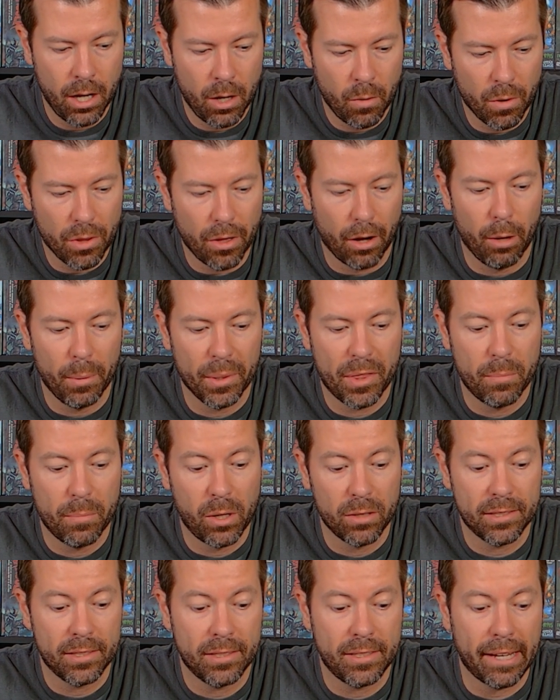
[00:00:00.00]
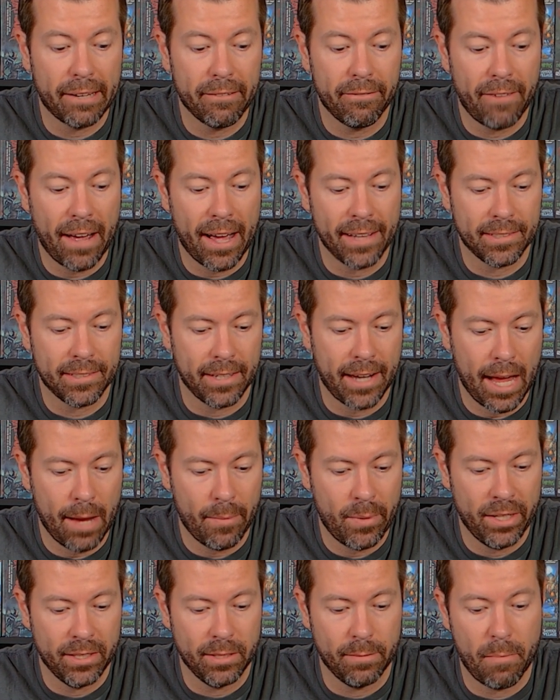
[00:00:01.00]
with all but the most steadfast
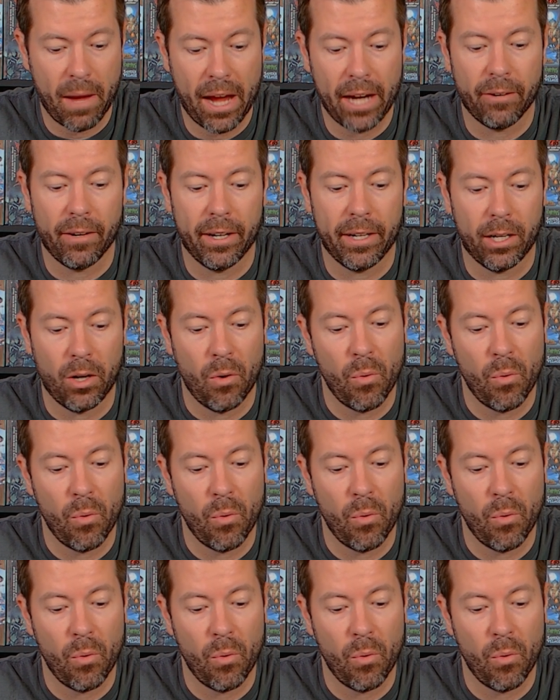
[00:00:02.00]
inhabitants migrating